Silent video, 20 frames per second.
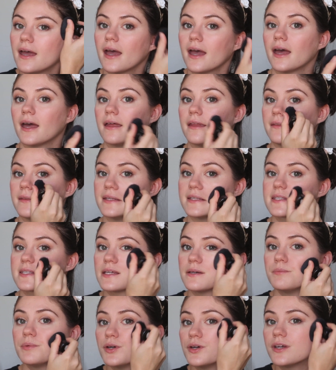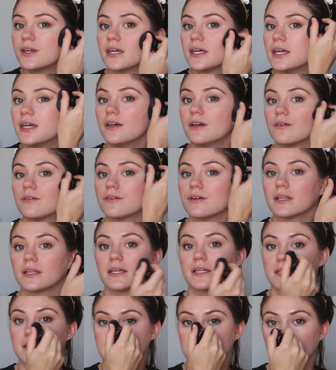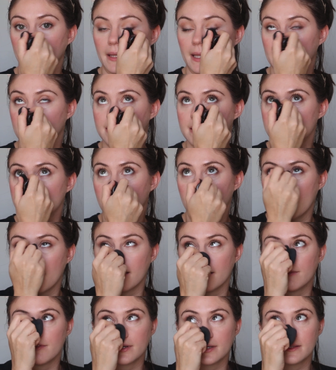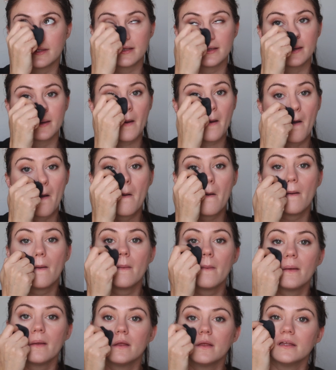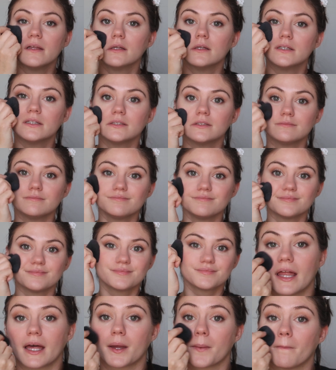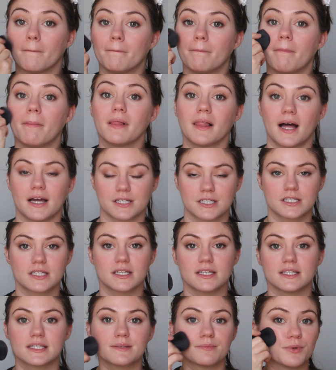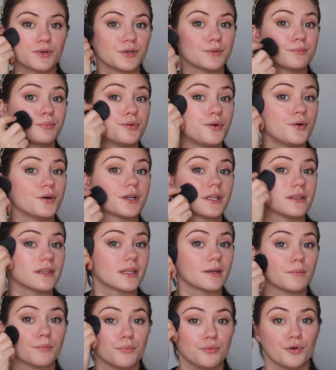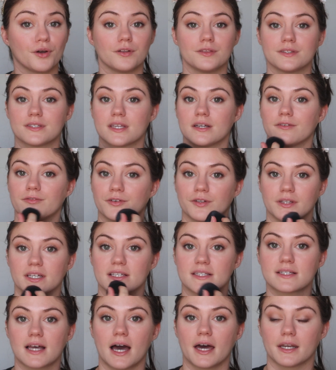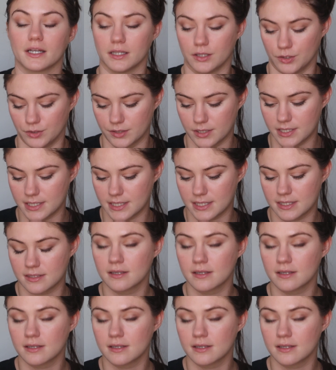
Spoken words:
And this kabuki really just blends everything. Like, blush is more important than bronzer for these kind of looks.